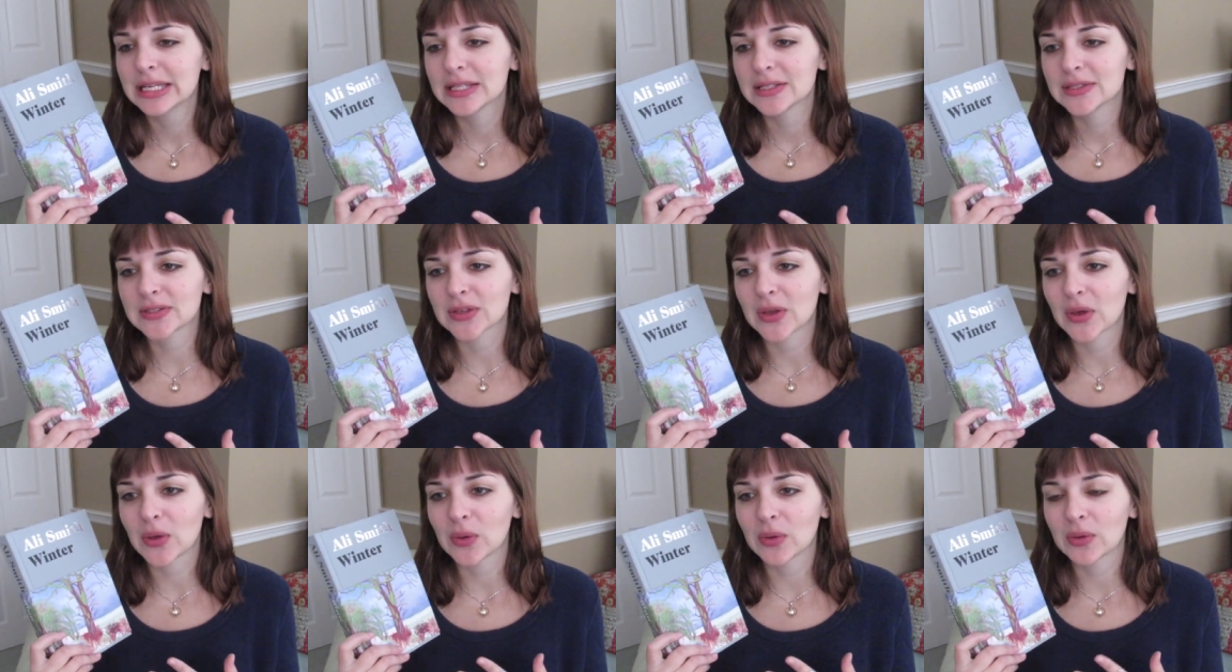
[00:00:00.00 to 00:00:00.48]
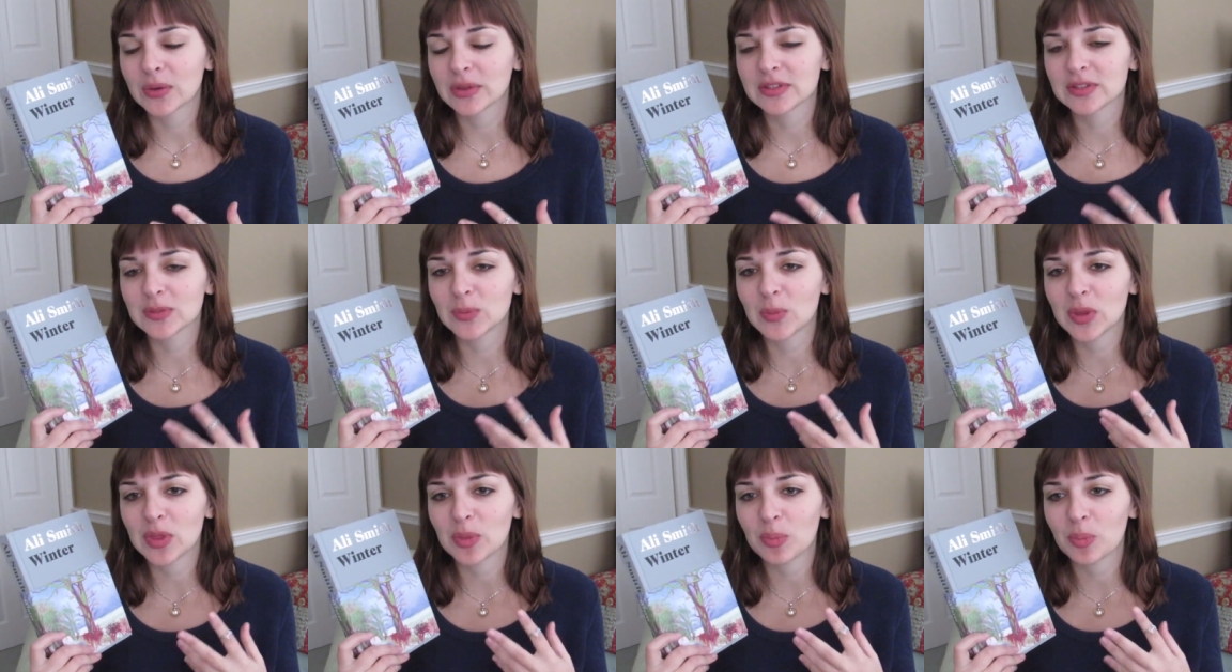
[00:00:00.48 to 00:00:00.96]
So
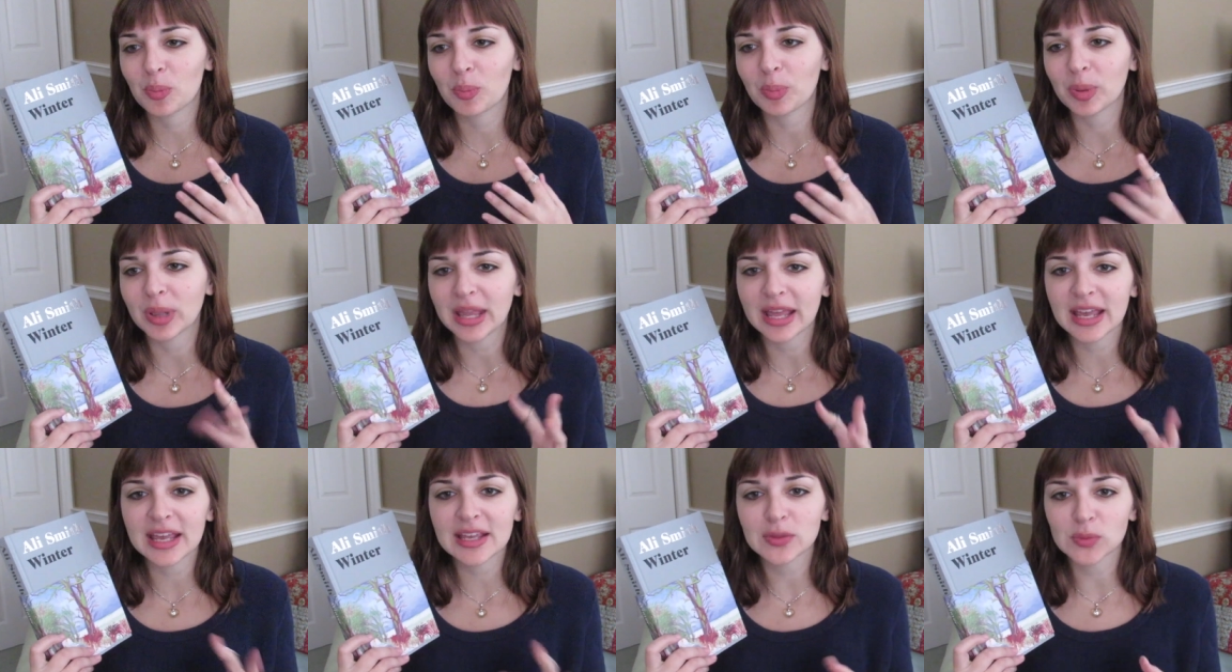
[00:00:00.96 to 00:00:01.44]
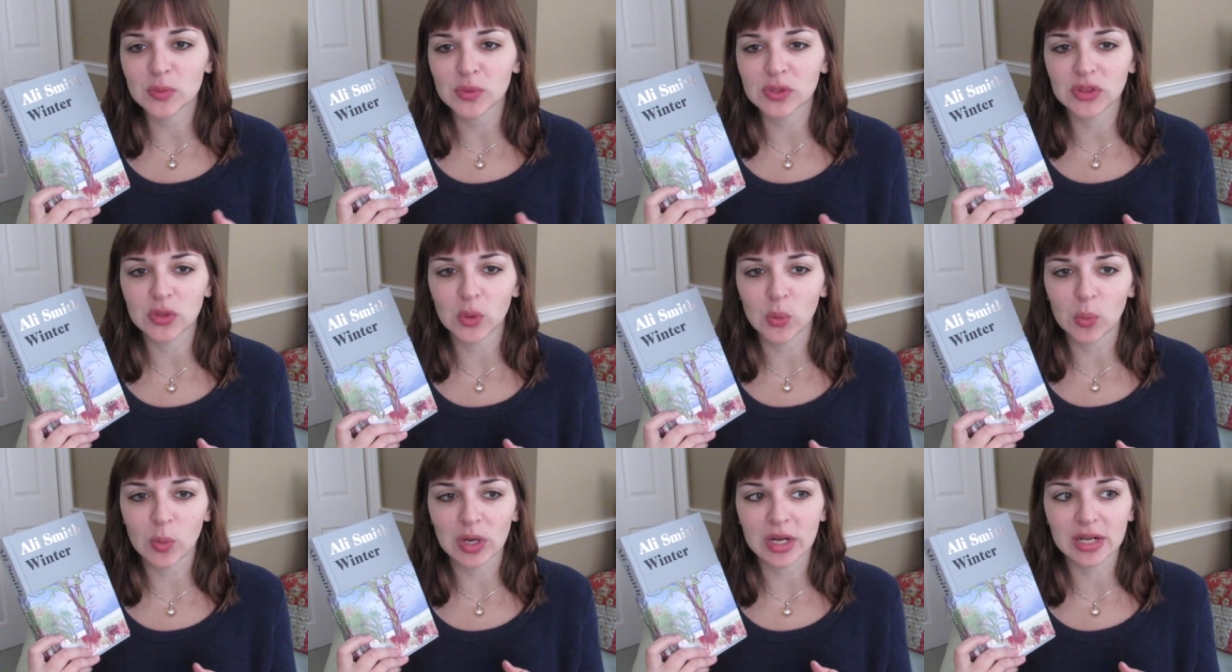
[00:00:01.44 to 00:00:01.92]
Smith plays with
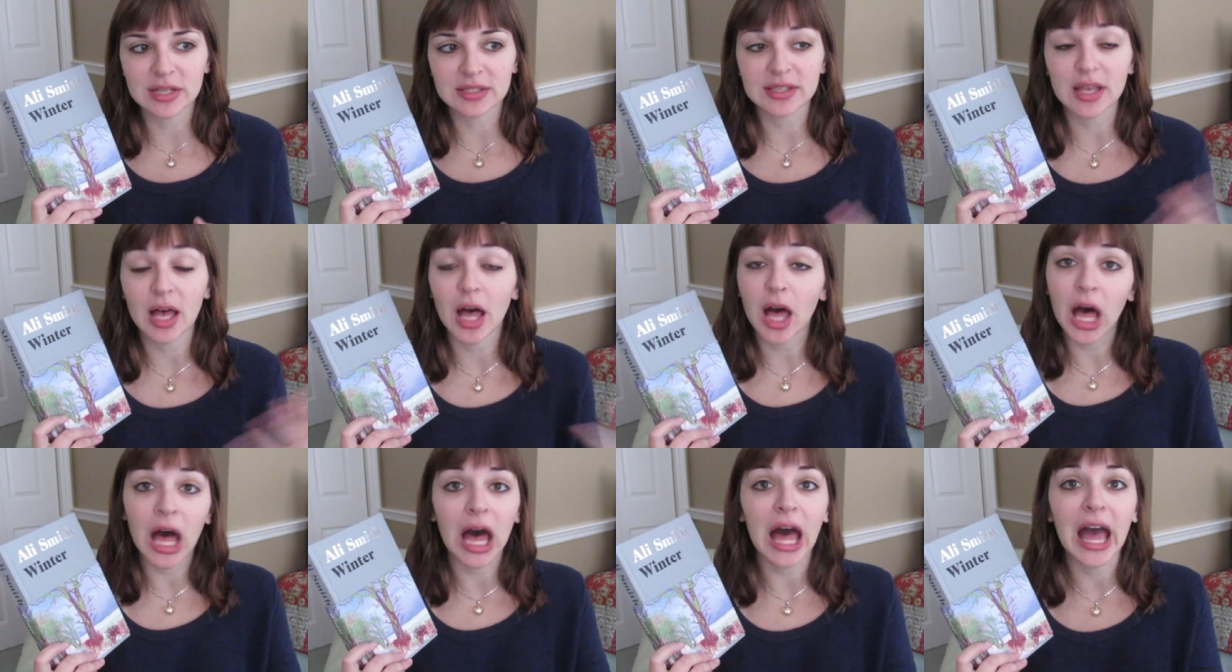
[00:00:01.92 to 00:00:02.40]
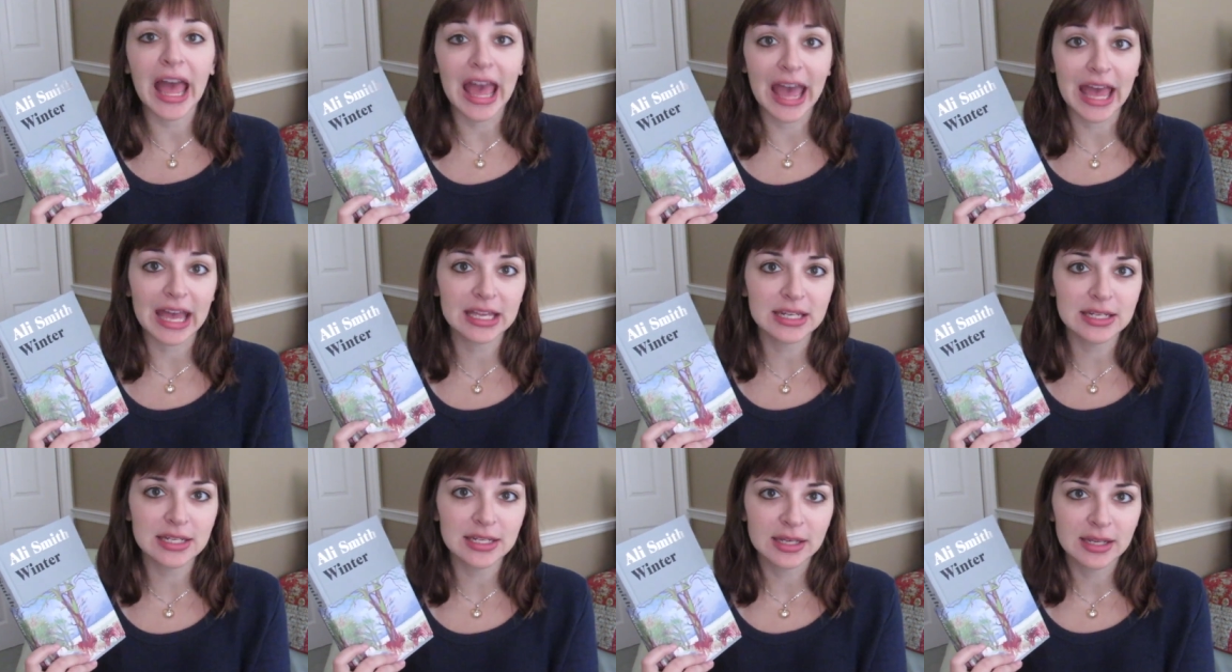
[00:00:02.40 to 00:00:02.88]
the words
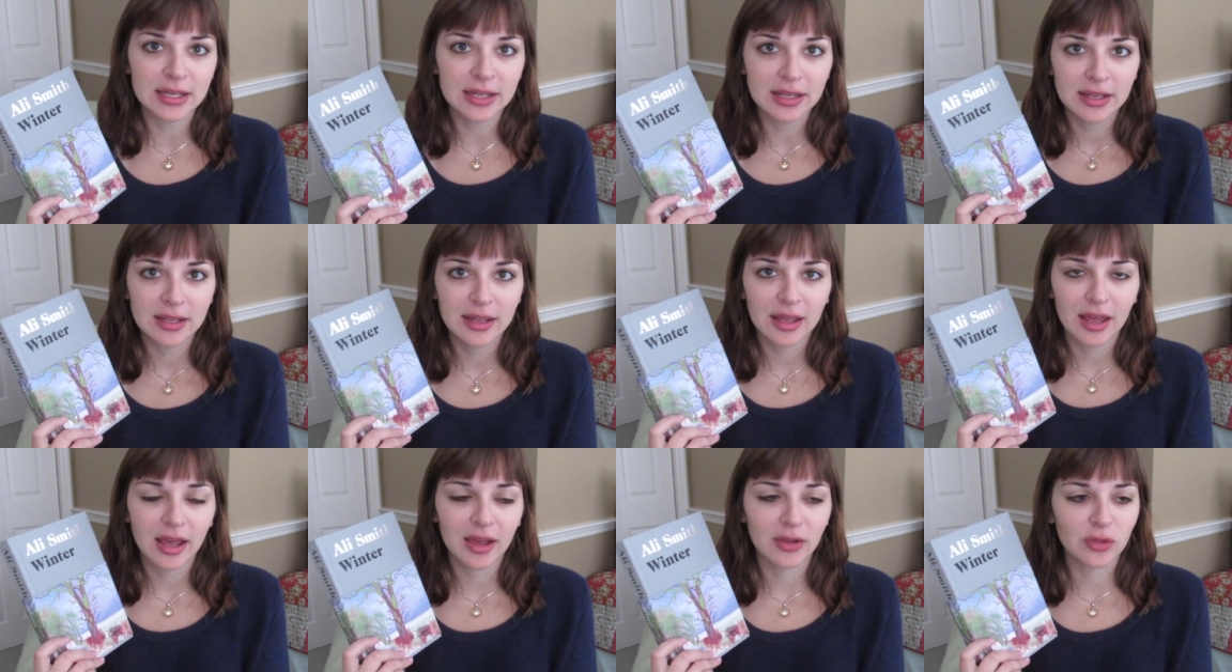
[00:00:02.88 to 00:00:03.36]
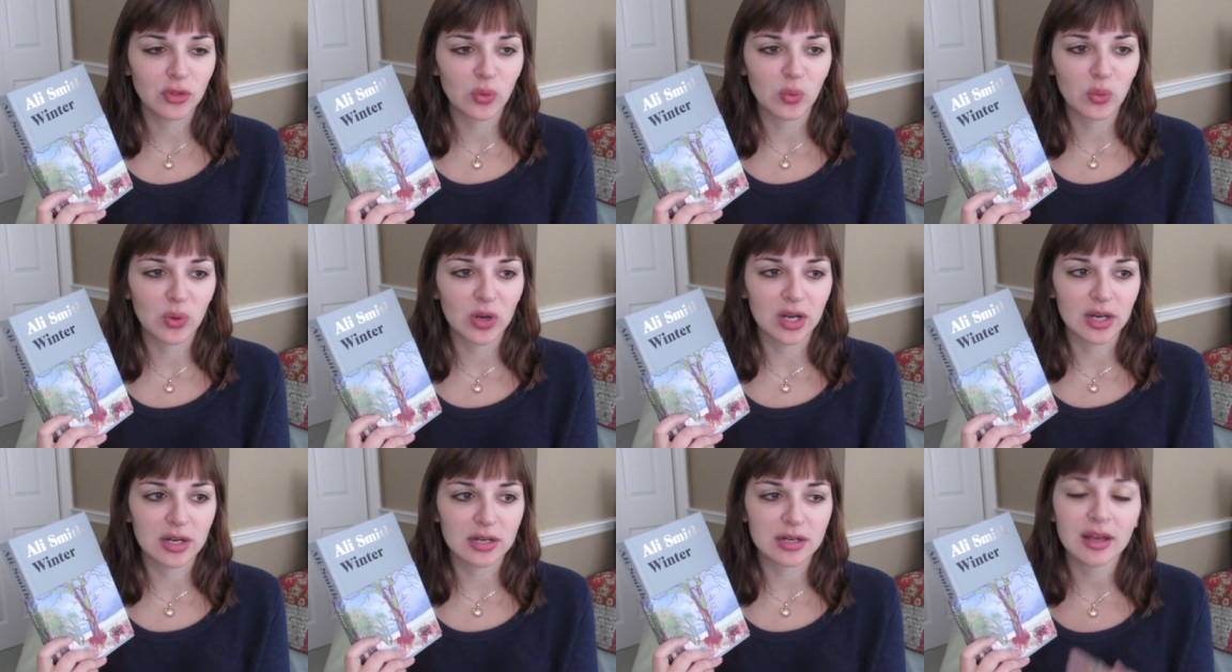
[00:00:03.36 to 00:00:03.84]
ahead and the
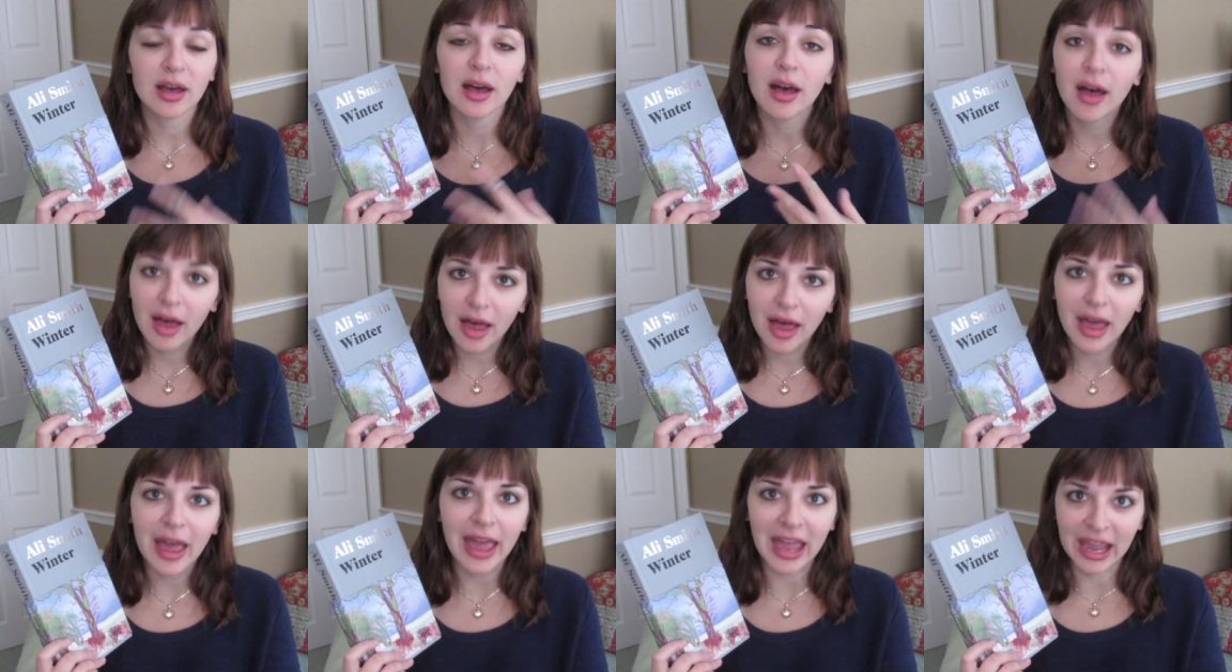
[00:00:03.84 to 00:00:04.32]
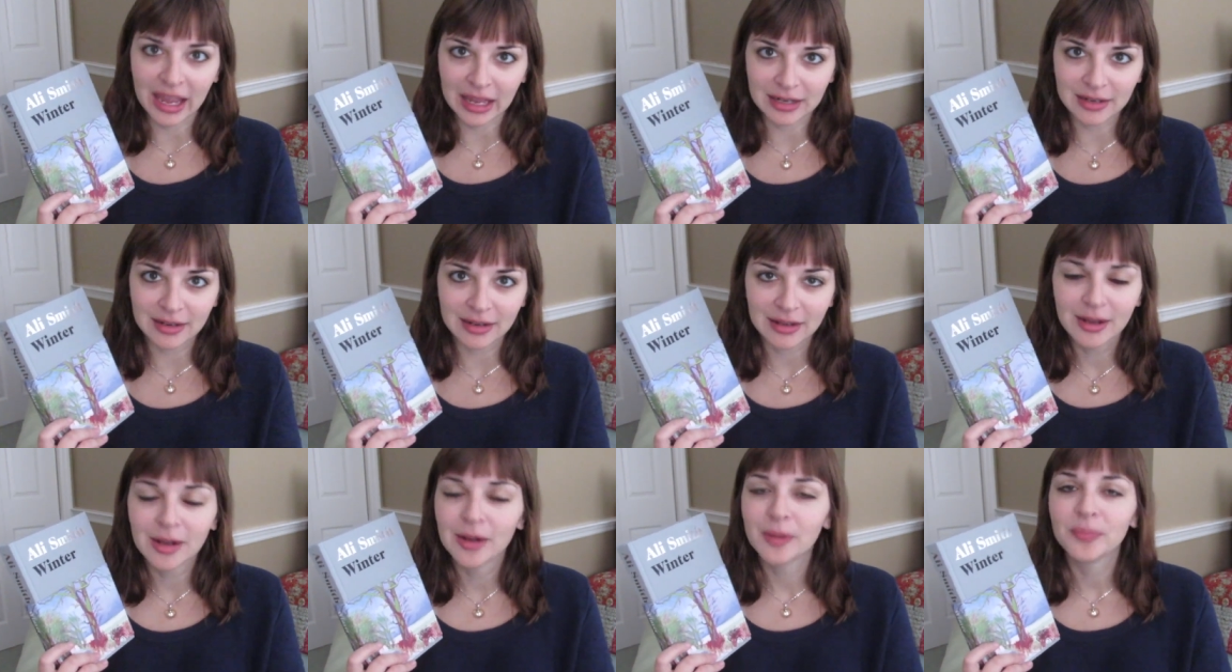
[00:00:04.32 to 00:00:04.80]
word ahead,